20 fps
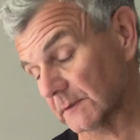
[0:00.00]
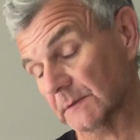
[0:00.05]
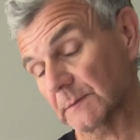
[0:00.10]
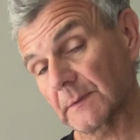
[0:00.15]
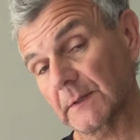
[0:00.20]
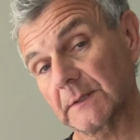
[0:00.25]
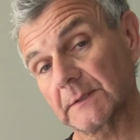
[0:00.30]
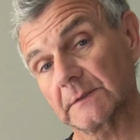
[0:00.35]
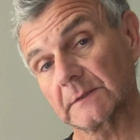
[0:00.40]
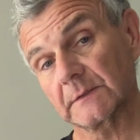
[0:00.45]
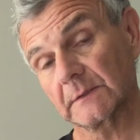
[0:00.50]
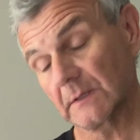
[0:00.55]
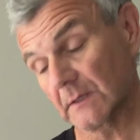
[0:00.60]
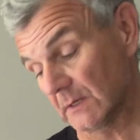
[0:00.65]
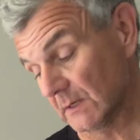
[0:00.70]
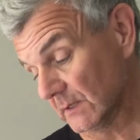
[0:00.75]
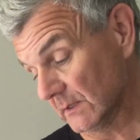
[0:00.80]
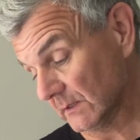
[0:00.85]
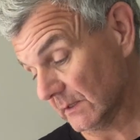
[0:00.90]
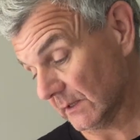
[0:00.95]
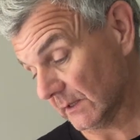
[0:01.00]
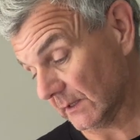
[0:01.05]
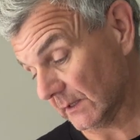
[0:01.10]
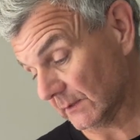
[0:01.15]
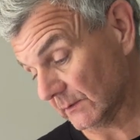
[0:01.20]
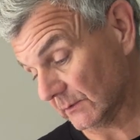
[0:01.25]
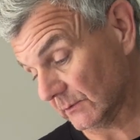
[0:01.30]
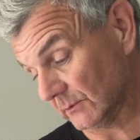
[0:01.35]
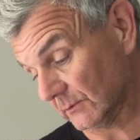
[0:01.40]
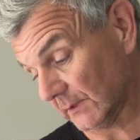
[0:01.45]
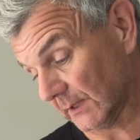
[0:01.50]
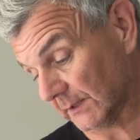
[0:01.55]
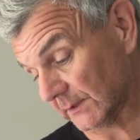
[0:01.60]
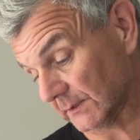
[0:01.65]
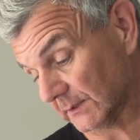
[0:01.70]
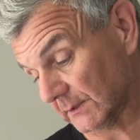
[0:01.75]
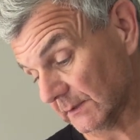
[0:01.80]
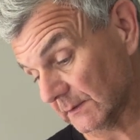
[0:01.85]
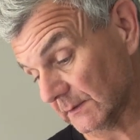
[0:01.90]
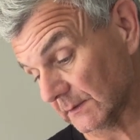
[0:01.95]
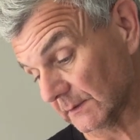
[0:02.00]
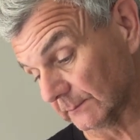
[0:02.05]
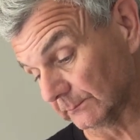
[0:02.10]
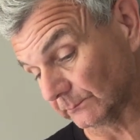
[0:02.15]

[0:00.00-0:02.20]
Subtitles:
space, 2 hexagons.